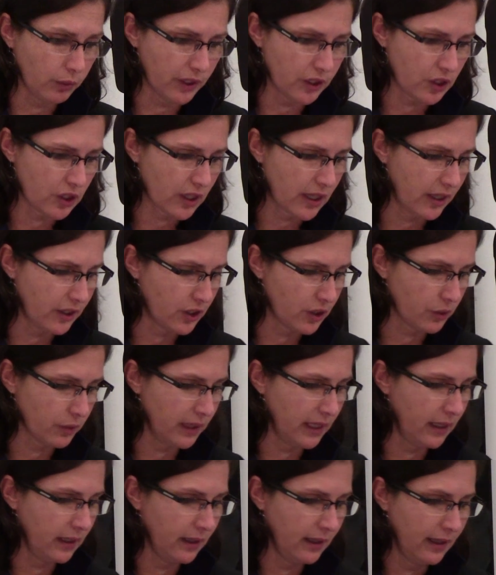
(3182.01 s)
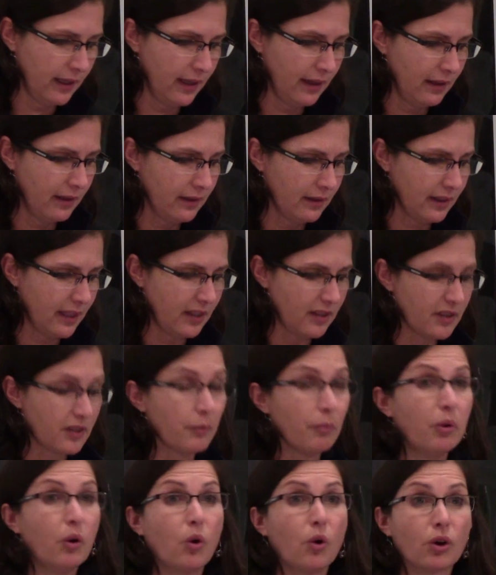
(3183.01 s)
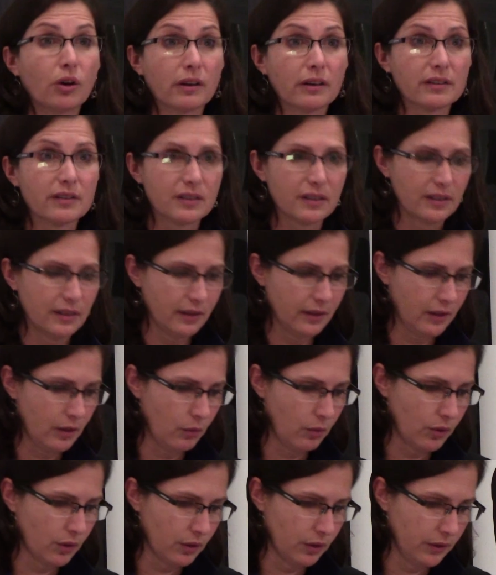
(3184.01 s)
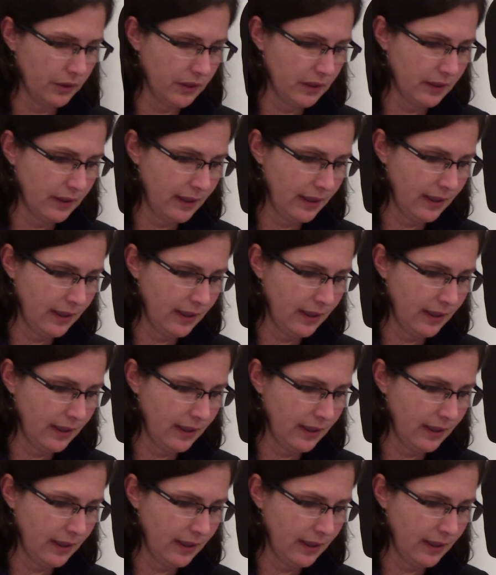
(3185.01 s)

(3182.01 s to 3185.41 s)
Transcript: rich country that is the poorest in the world,